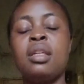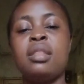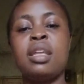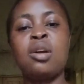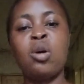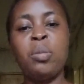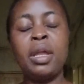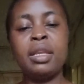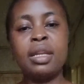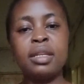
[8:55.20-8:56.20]
The
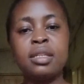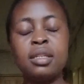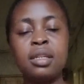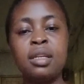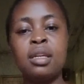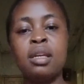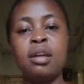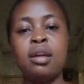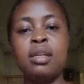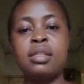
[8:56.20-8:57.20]
recommended
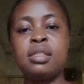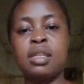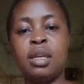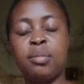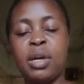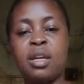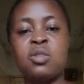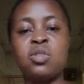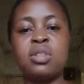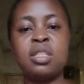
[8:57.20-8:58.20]

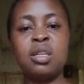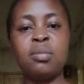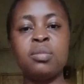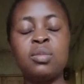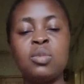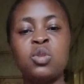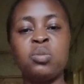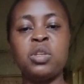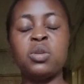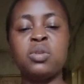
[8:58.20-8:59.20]
exhaust steam to
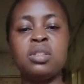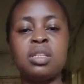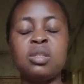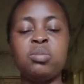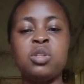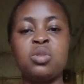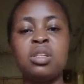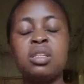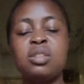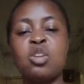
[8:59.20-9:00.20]
be used is
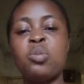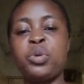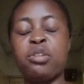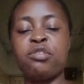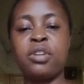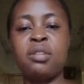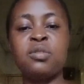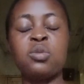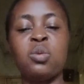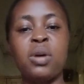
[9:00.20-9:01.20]
between
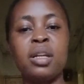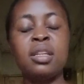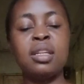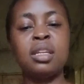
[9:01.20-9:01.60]
0.5 to 1